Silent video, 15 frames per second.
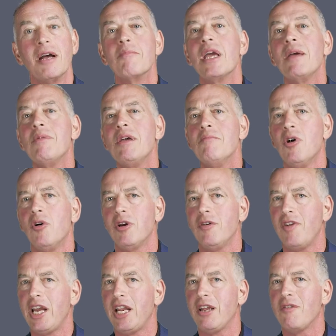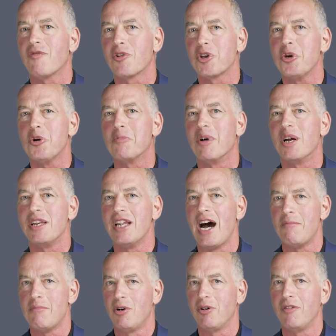It may be motivating for you, but
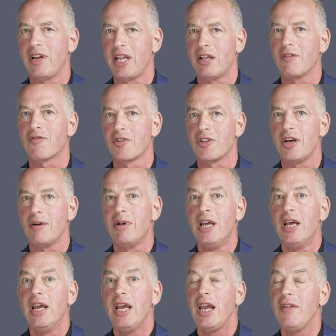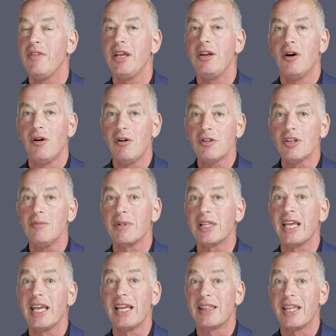not motivating for them. And then
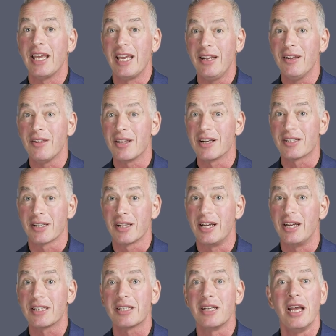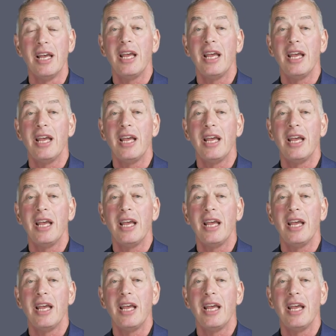ultimately at the end of this list